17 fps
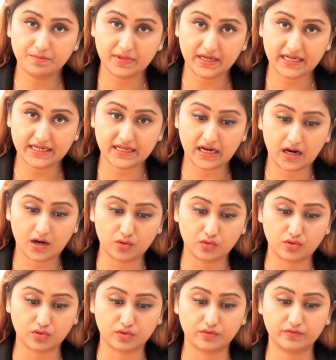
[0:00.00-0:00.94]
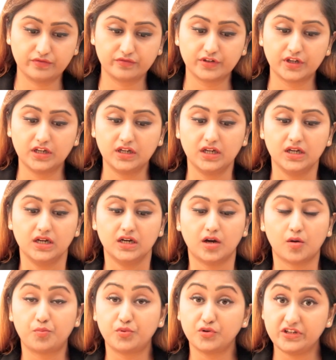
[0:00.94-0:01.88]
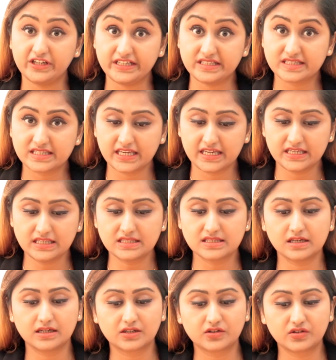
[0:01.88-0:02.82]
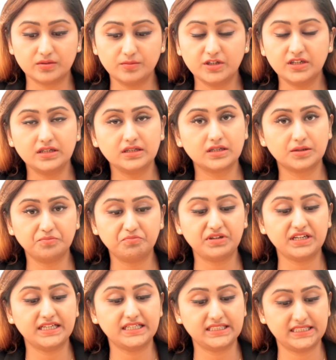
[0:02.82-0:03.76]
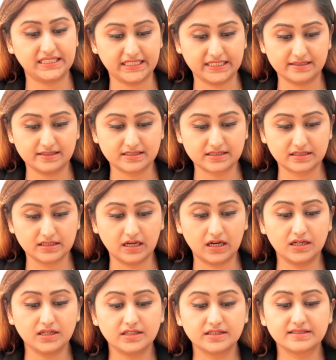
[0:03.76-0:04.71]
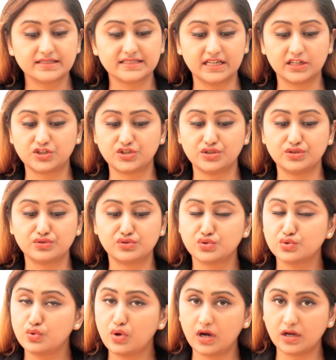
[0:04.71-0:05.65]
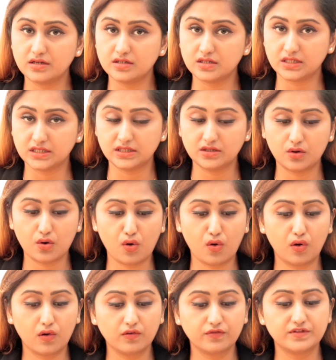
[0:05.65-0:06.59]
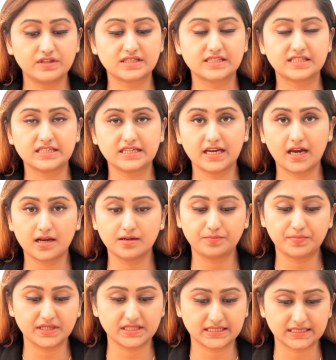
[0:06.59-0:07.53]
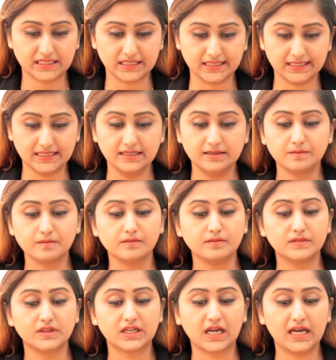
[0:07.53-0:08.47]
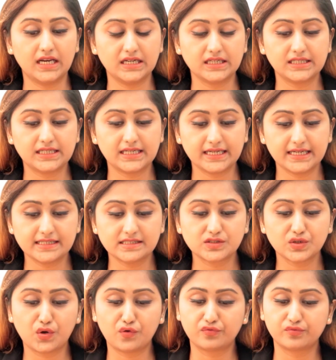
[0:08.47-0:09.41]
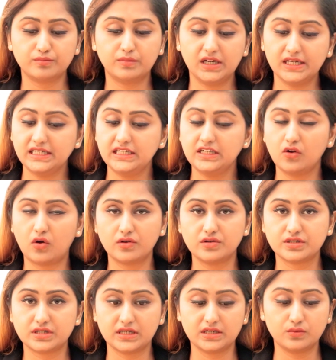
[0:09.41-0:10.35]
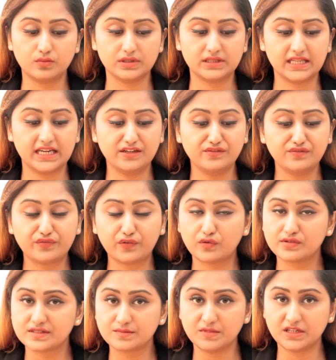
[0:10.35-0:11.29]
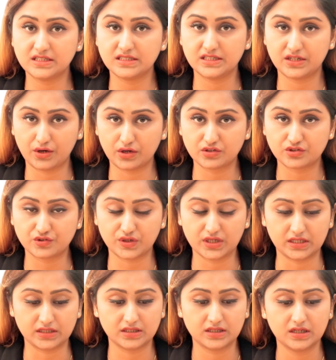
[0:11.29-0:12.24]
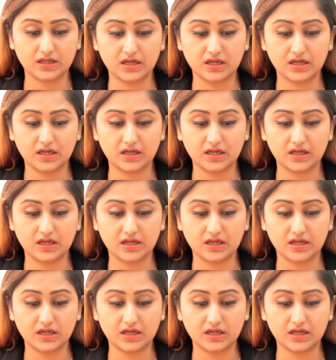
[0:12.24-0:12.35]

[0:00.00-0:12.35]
made out of a police case, a criminal complaint case under section 200 of the CRPC, and a case of money laundering with Enforcement Directorate.